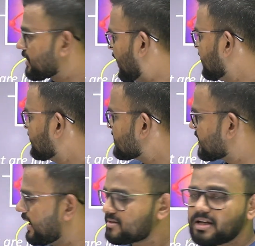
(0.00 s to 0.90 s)
and in this
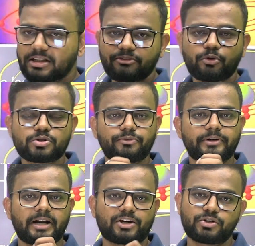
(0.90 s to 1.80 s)
case the force of
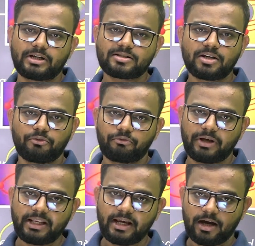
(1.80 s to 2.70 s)
attraction is
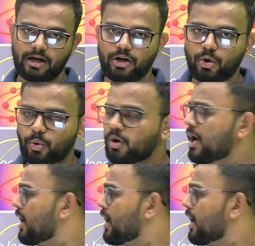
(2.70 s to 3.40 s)
very low.